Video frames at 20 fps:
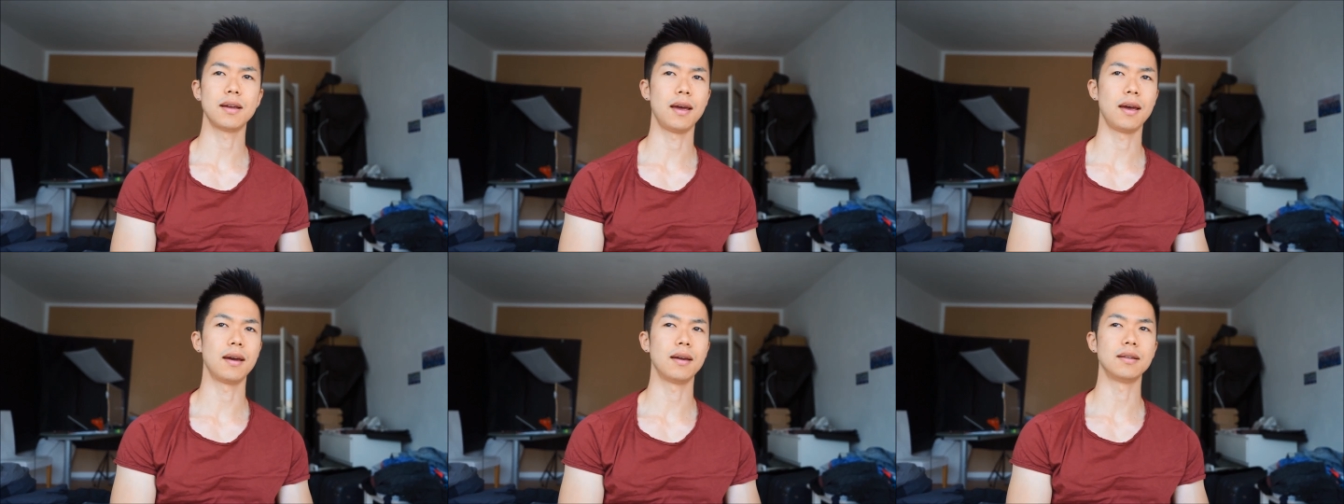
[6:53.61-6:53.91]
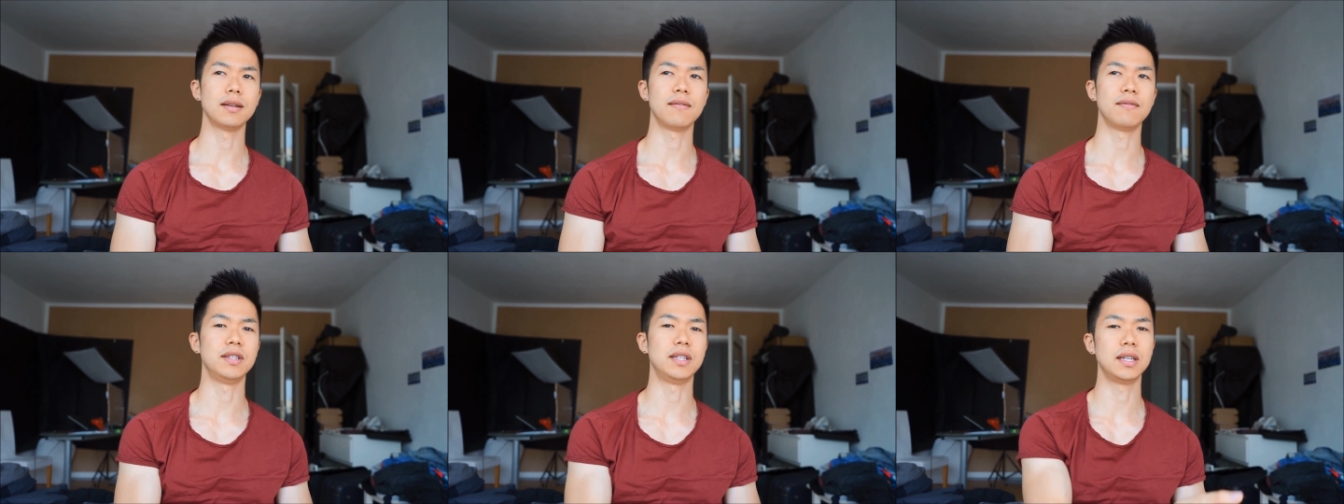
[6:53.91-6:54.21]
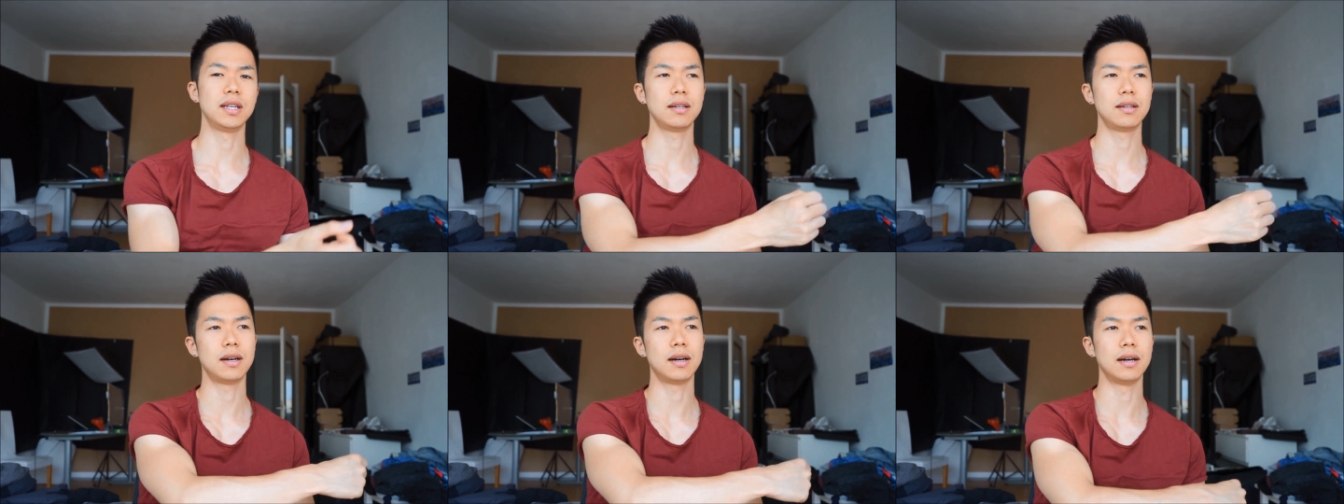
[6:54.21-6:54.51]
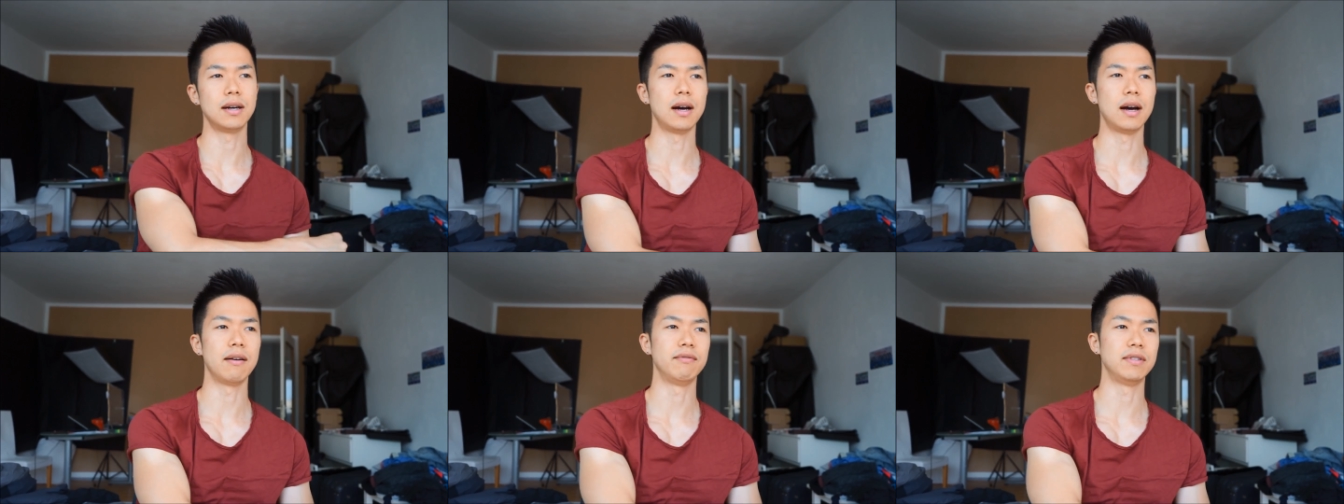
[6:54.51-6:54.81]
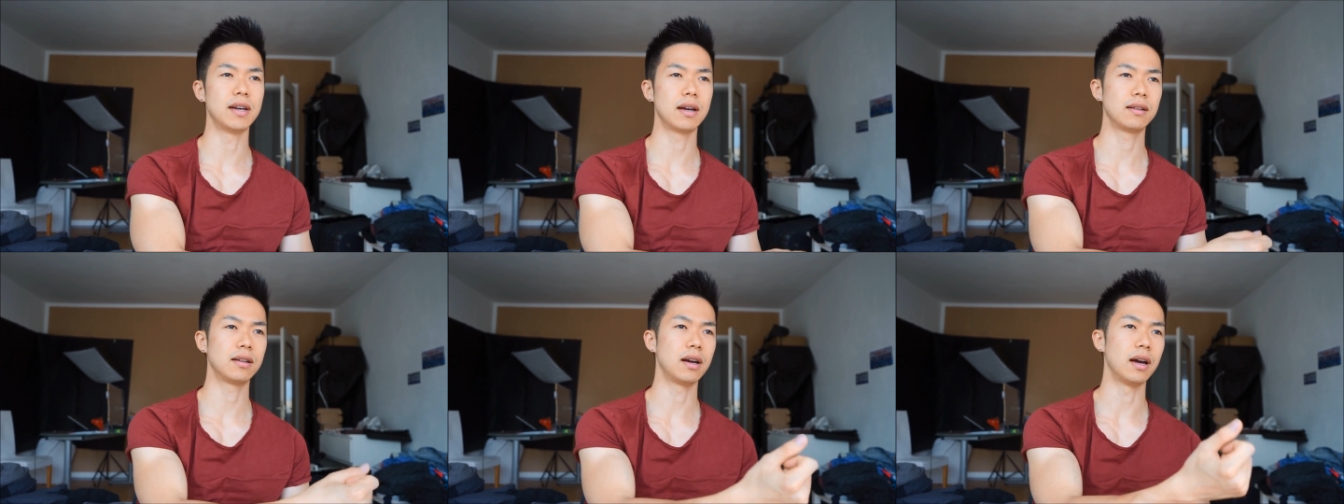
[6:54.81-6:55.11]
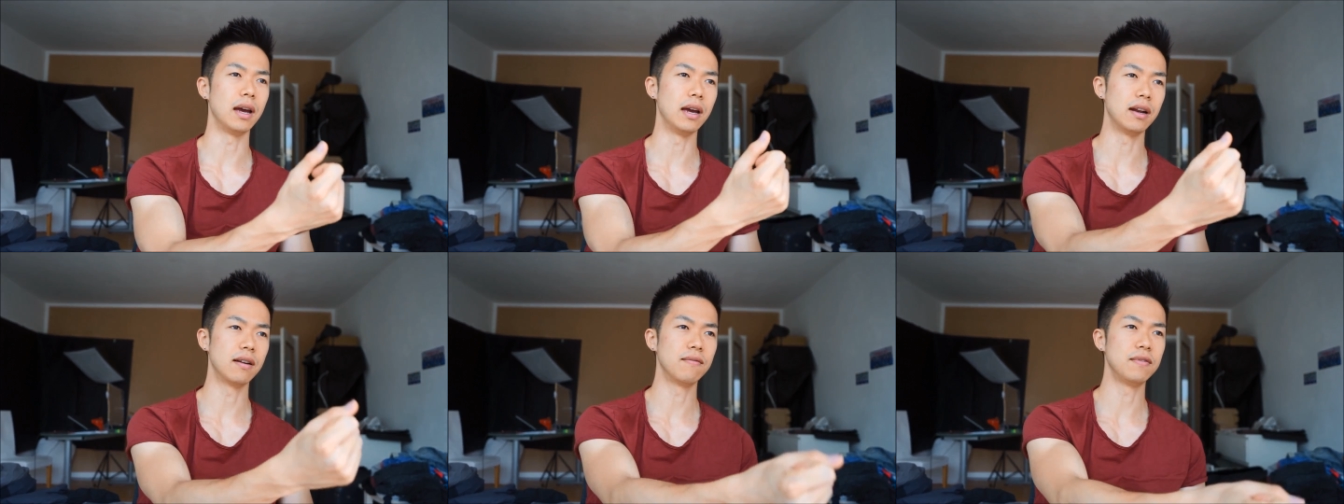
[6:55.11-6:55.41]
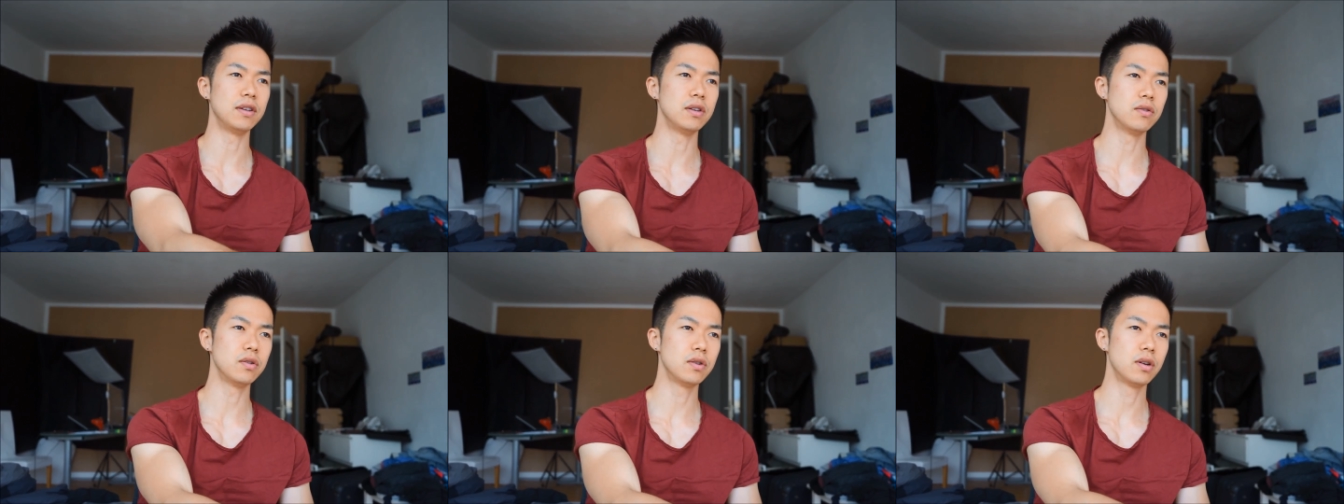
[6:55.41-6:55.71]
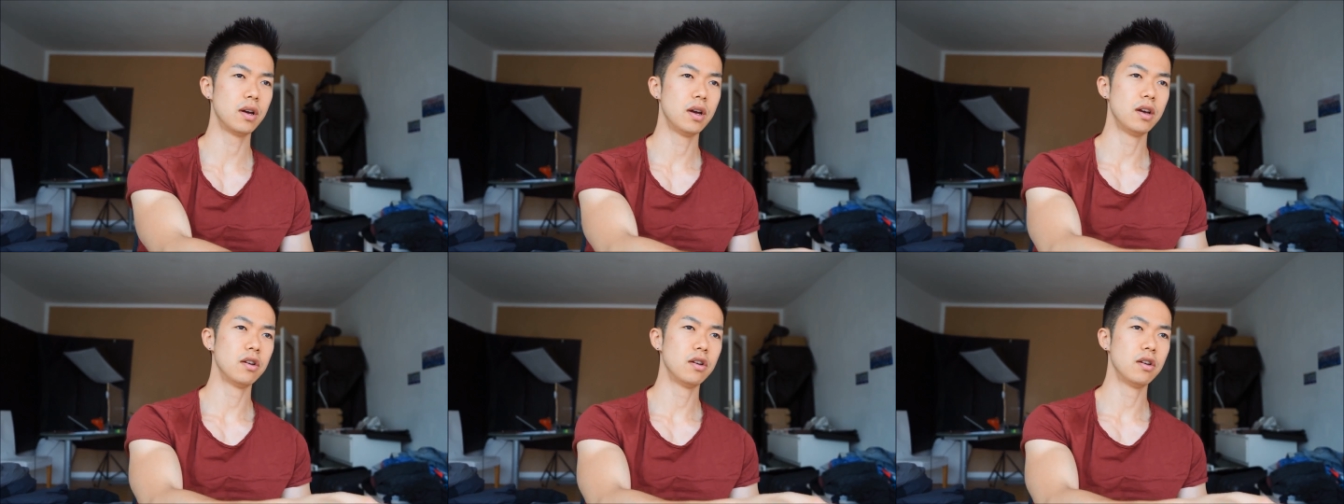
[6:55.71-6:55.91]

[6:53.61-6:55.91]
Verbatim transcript: And I did uh, I've done an interview,